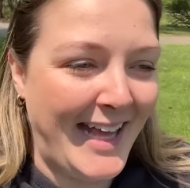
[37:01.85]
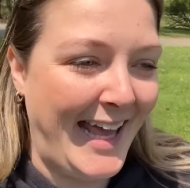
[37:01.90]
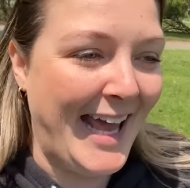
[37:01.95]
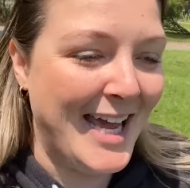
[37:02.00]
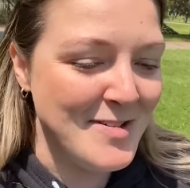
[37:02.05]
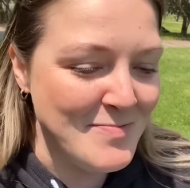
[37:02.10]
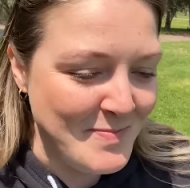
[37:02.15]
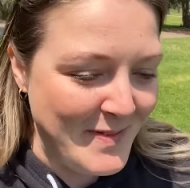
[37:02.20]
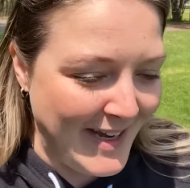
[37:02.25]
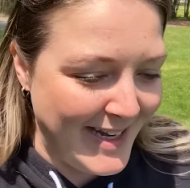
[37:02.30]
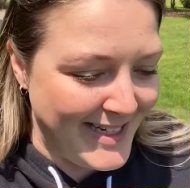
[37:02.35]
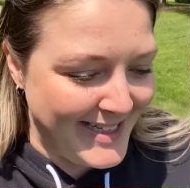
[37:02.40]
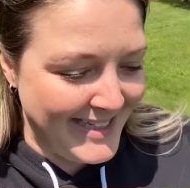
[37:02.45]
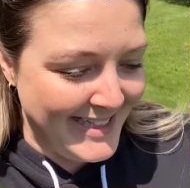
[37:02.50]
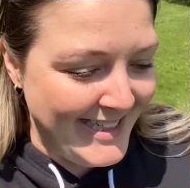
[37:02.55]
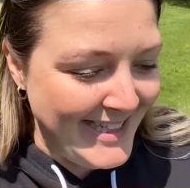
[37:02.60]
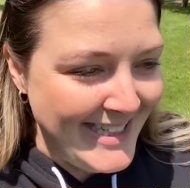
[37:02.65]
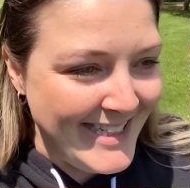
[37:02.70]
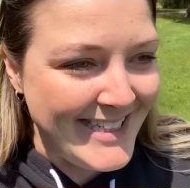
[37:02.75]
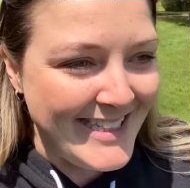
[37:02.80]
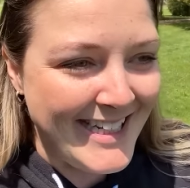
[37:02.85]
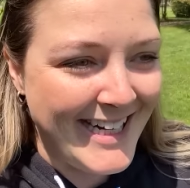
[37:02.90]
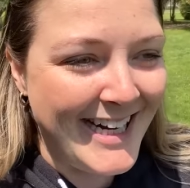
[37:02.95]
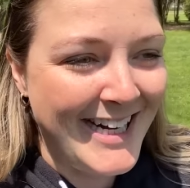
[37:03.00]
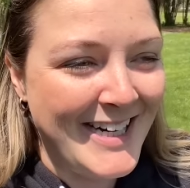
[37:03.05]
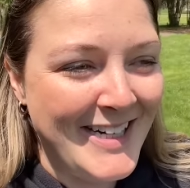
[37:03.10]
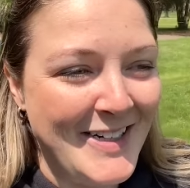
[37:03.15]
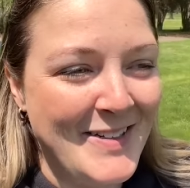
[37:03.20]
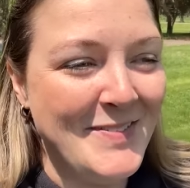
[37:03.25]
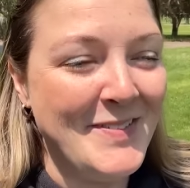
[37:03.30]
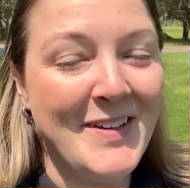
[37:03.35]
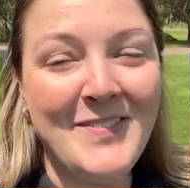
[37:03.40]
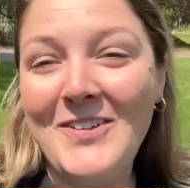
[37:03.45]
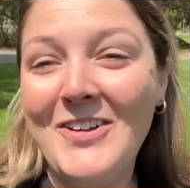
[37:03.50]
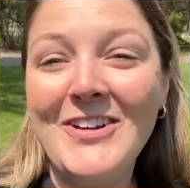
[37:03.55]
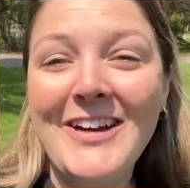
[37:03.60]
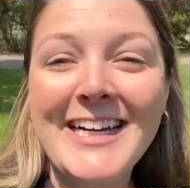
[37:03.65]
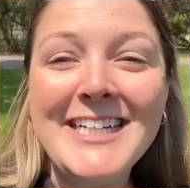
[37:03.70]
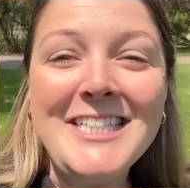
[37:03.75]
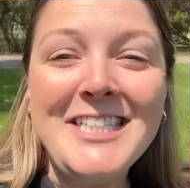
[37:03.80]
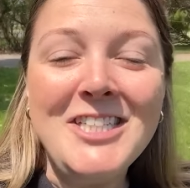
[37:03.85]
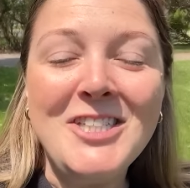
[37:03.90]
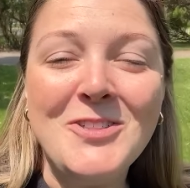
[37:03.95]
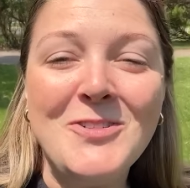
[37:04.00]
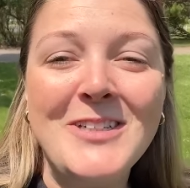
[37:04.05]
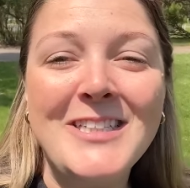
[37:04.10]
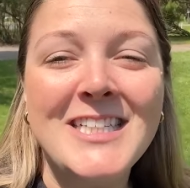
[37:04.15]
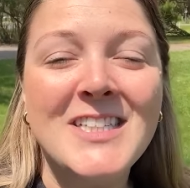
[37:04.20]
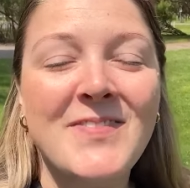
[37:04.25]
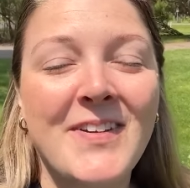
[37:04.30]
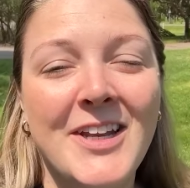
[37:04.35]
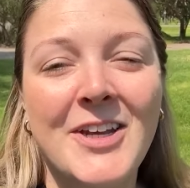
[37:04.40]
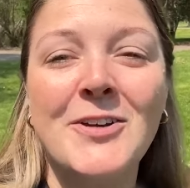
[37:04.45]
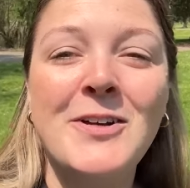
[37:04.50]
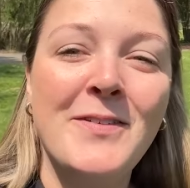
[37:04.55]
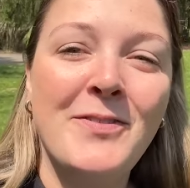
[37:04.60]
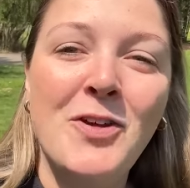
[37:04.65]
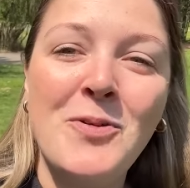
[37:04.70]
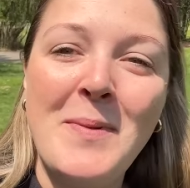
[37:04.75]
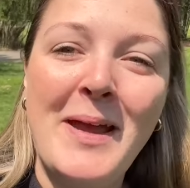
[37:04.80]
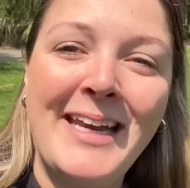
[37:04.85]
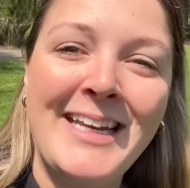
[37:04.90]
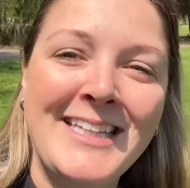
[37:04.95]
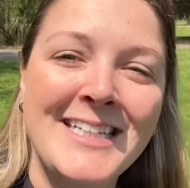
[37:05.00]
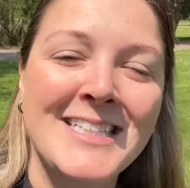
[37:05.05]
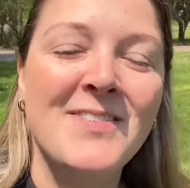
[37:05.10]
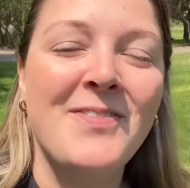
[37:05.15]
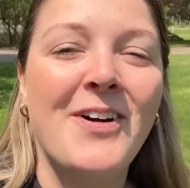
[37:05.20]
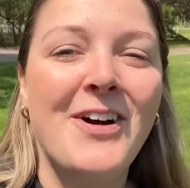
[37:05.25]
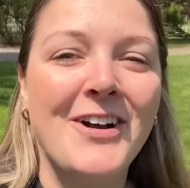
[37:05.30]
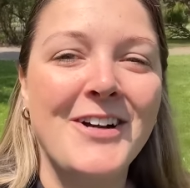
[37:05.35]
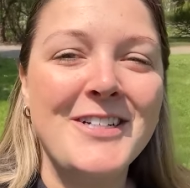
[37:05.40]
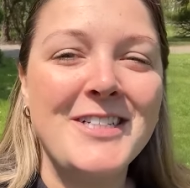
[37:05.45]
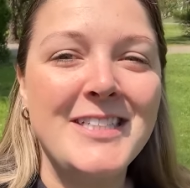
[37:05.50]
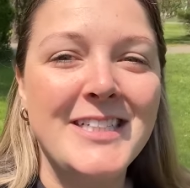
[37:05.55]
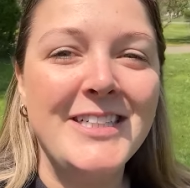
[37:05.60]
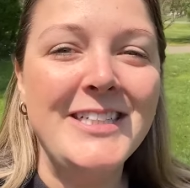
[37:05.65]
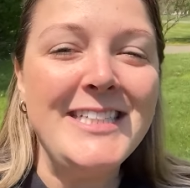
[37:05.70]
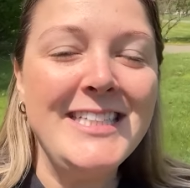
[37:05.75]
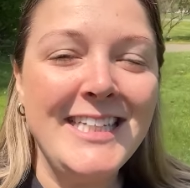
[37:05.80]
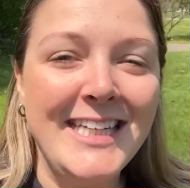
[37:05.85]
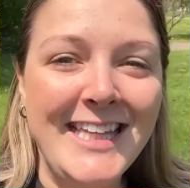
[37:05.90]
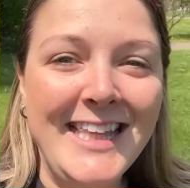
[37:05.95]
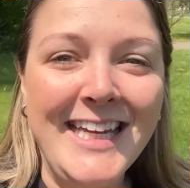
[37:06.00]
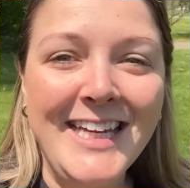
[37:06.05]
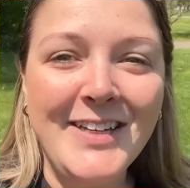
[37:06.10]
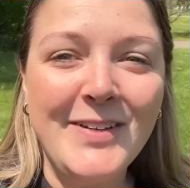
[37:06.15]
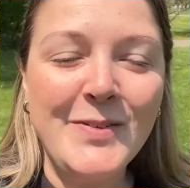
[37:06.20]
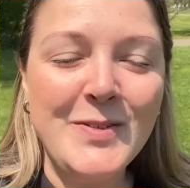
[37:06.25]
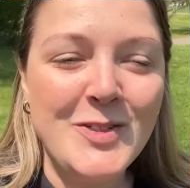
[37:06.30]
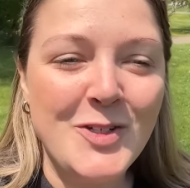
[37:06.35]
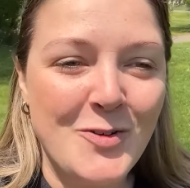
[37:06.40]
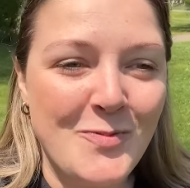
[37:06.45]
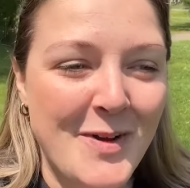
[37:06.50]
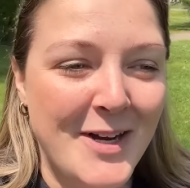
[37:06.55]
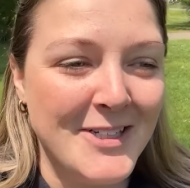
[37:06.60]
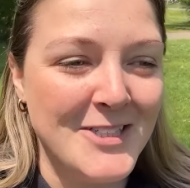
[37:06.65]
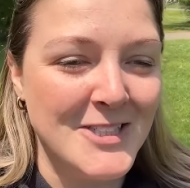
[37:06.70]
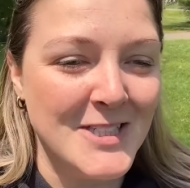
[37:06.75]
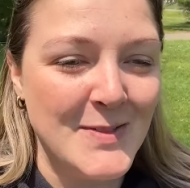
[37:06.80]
camping. Um, if you guys enjoyed this video and if you made it this far, seriously, thank you so much.